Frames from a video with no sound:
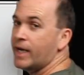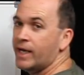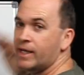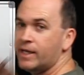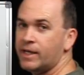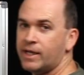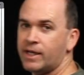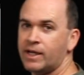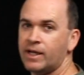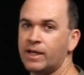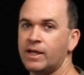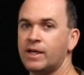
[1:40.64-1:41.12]
And
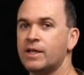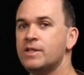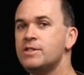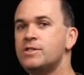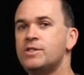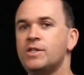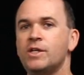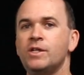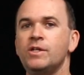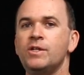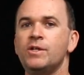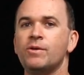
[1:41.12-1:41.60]
it can
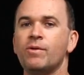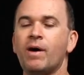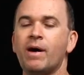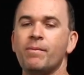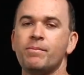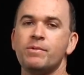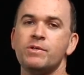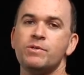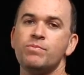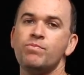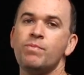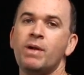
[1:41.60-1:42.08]
continue up
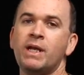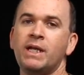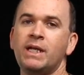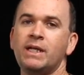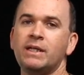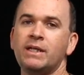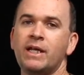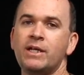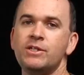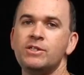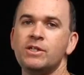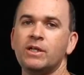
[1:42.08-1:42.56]
as many
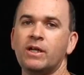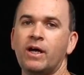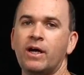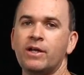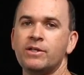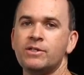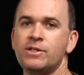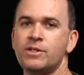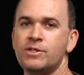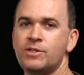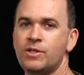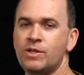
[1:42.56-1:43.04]
ledger
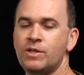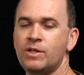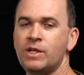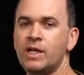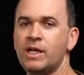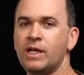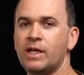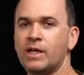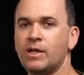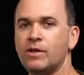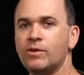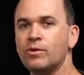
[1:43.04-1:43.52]
lines as you
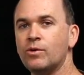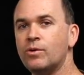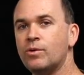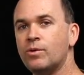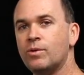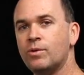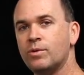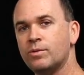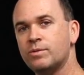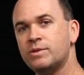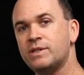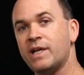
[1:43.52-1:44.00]
need,
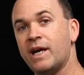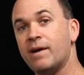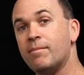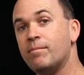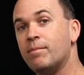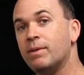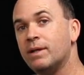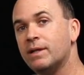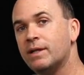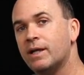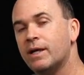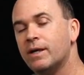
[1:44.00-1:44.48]
or down
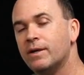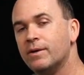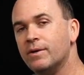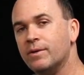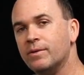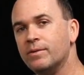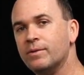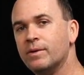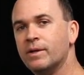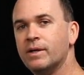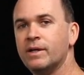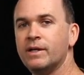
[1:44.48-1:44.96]

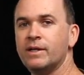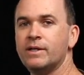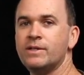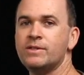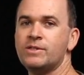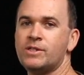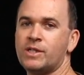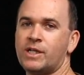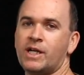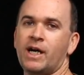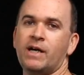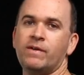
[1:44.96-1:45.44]
below
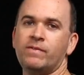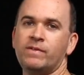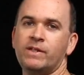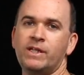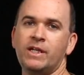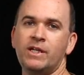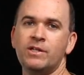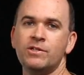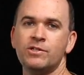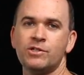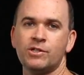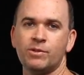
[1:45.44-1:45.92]
to cover the
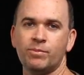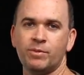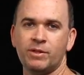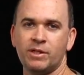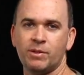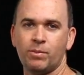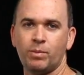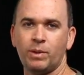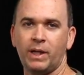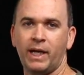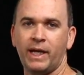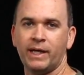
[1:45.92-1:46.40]
instrument you're
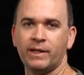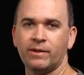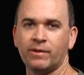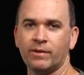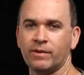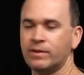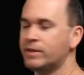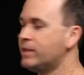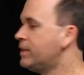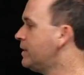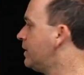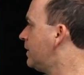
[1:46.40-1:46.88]
playing
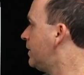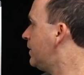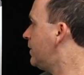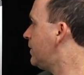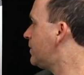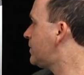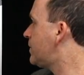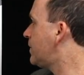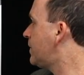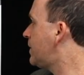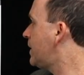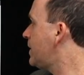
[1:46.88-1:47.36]
on.
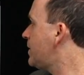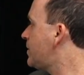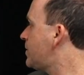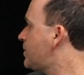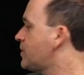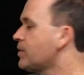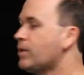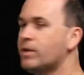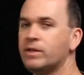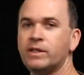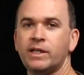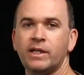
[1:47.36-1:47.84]
So these
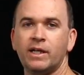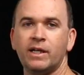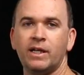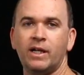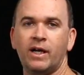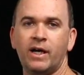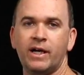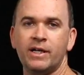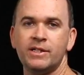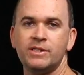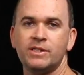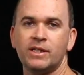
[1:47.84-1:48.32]
short little
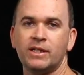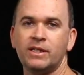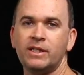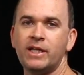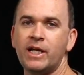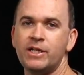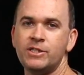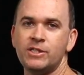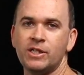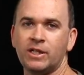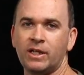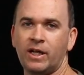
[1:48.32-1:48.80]
lines are
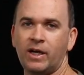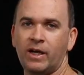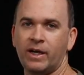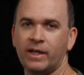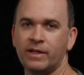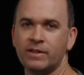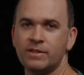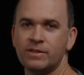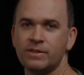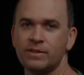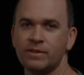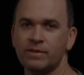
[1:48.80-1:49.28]
ledger
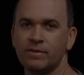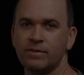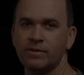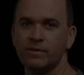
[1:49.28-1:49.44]
lines.